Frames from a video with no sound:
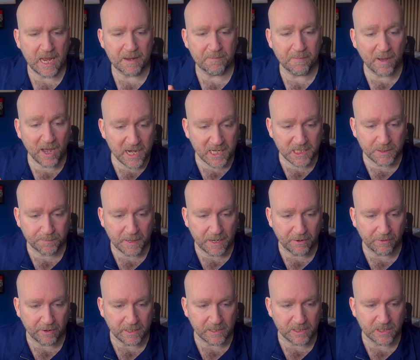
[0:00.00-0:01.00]
And in my
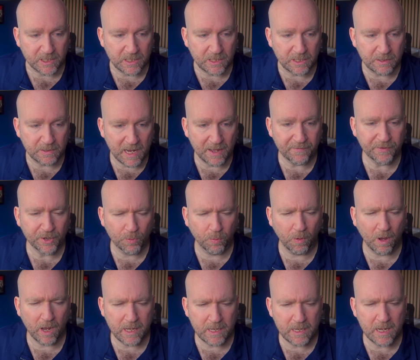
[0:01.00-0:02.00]
experience, you never
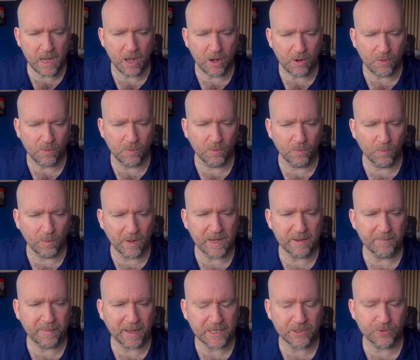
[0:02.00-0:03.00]
quite know when
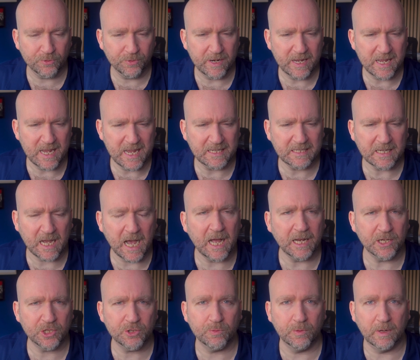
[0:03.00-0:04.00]
the battery is
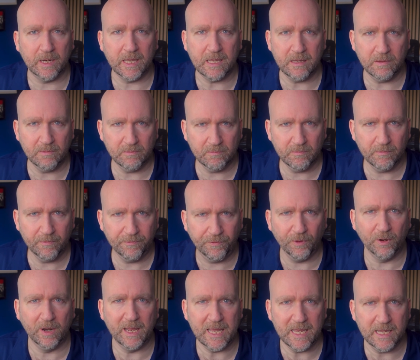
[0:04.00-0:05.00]
actually
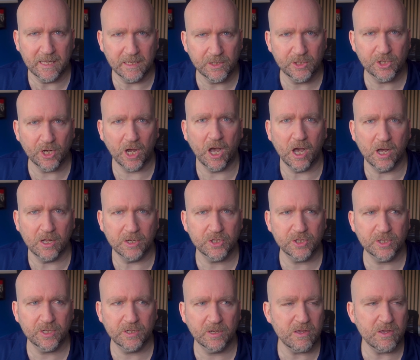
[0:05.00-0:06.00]
fully charged.